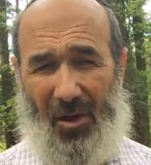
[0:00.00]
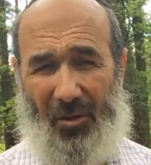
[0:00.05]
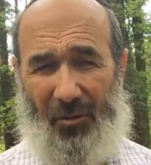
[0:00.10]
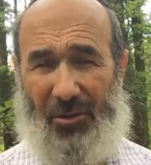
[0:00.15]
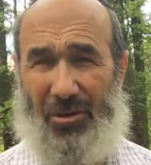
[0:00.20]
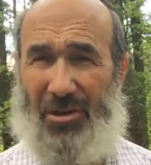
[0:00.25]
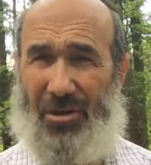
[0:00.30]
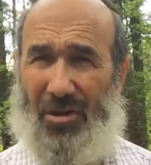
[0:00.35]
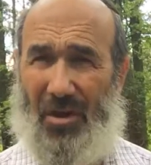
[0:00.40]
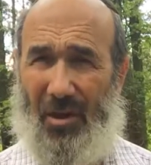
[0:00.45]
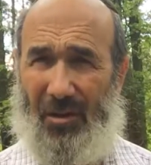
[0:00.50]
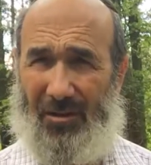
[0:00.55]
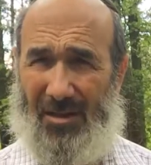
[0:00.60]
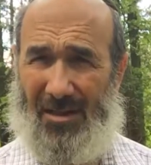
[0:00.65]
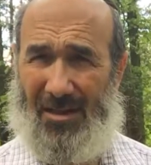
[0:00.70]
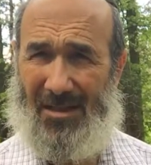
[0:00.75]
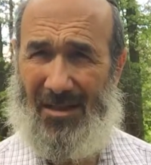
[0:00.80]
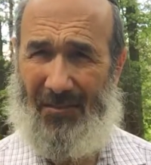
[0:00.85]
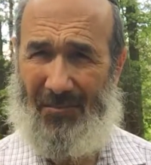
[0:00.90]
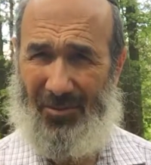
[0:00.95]
which is called
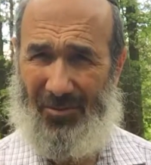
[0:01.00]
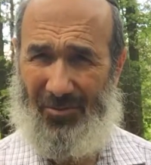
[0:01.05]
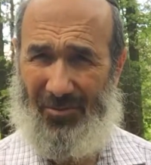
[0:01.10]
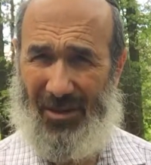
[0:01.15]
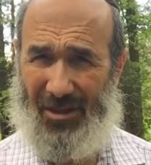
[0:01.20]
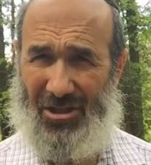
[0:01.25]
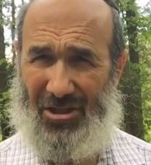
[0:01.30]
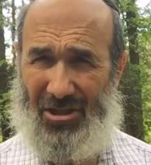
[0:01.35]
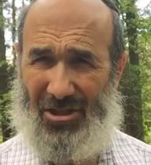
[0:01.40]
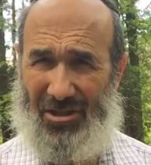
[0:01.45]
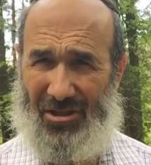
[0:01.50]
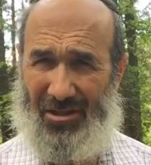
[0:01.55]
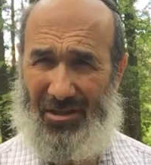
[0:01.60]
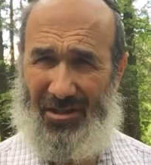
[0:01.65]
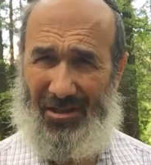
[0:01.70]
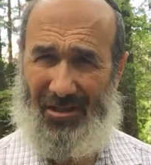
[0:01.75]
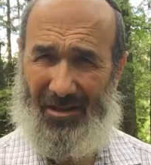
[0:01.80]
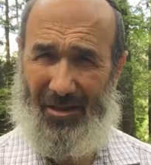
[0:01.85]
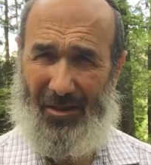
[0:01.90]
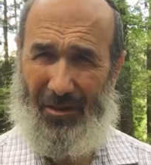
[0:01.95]
separation
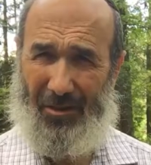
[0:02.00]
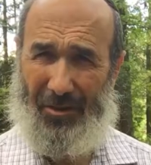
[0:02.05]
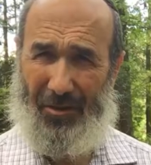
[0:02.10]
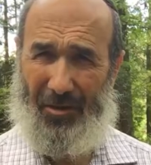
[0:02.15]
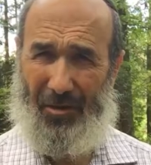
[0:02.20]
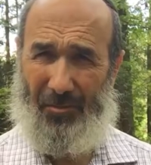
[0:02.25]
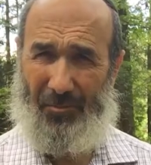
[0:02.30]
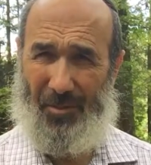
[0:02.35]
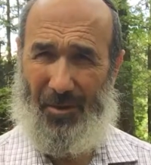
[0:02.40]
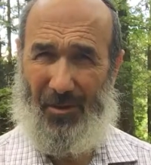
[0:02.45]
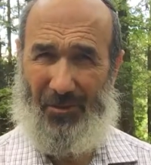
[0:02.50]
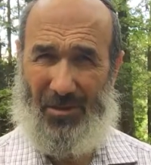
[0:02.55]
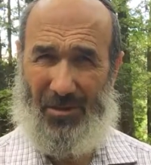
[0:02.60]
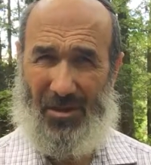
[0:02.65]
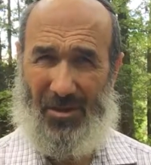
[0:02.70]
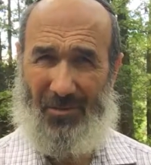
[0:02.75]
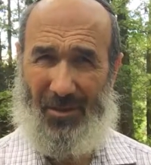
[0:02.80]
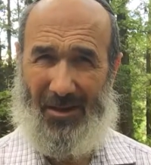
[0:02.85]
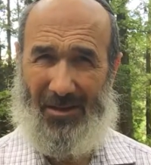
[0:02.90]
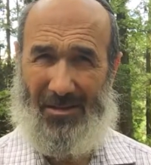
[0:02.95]
therapy, which
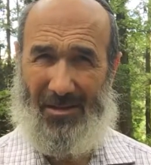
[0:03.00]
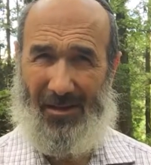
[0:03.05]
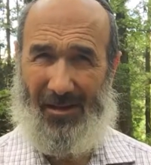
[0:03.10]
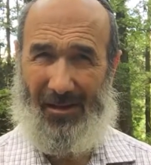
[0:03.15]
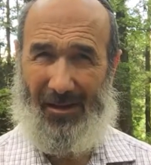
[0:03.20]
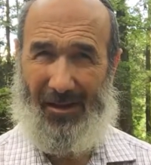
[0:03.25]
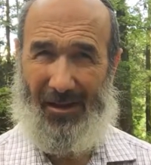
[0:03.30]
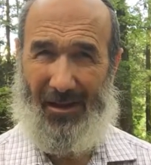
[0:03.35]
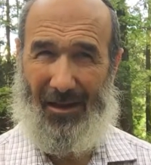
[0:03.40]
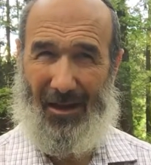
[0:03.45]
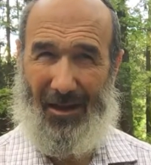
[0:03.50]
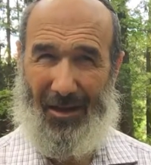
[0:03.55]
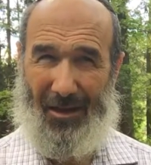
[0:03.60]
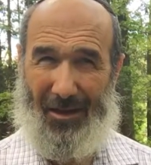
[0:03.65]
is basically